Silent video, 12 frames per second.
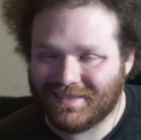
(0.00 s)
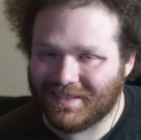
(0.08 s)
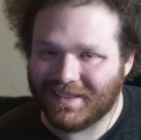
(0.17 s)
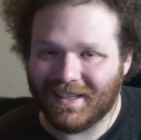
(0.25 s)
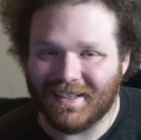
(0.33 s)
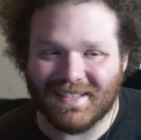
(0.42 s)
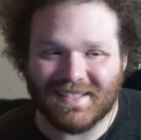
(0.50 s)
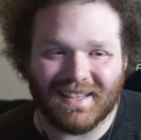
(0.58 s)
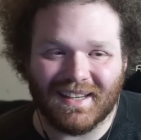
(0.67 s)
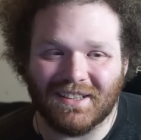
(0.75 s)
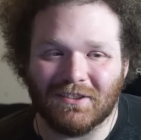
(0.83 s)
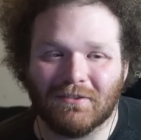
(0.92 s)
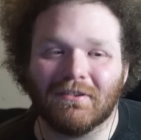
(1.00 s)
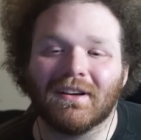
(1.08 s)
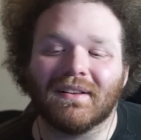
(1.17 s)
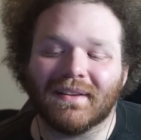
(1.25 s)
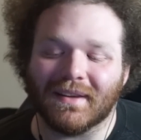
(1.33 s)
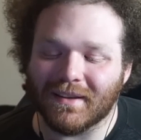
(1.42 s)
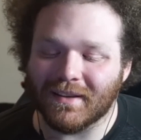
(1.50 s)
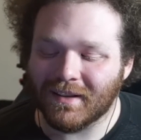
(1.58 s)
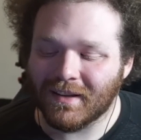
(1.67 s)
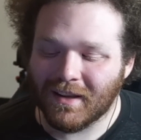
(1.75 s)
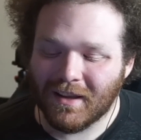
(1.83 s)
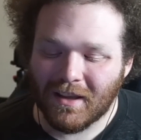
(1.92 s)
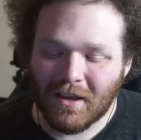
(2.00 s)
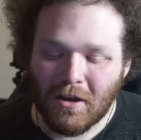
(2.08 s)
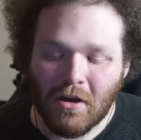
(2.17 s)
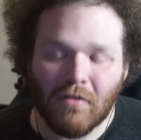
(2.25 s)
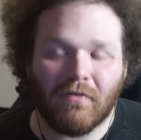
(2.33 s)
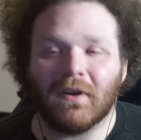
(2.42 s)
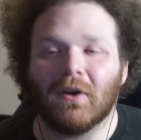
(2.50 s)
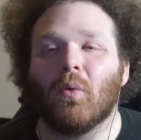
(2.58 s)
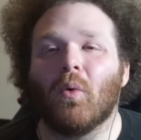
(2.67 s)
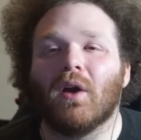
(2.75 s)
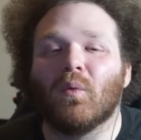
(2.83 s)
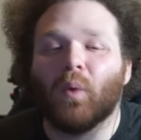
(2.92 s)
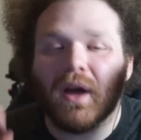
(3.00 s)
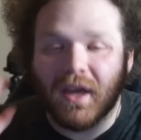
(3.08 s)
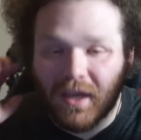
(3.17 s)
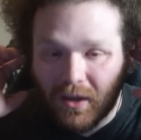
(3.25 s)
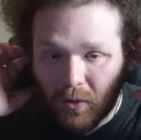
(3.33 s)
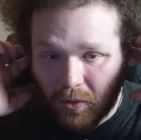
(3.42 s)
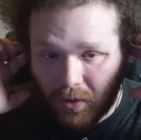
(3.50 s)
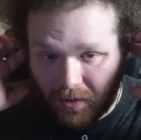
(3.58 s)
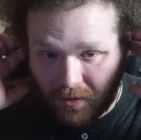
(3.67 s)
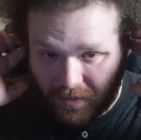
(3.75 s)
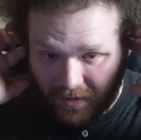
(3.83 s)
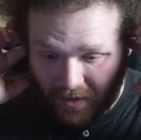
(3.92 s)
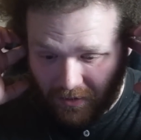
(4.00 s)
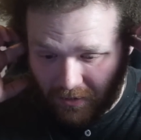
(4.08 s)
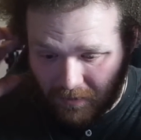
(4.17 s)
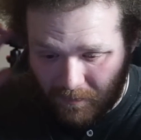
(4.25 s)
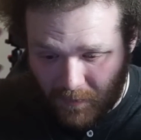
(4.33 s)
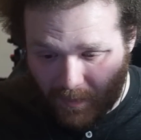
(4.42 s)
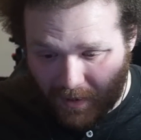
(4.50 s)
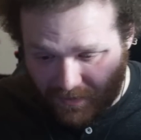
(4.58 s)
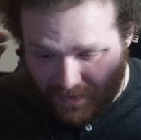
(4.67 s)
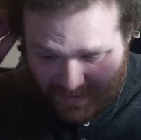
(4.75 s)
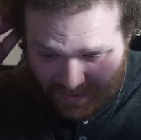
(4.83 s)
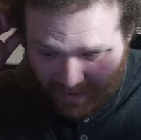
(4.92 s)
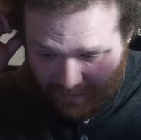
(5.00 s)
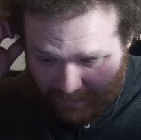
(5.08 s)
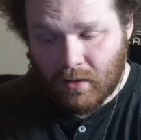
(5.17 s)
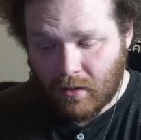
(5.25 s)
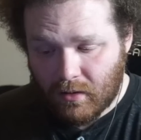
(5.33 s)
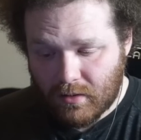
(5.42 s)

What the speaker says: kind of say I don't really feel one way or the other about this knife.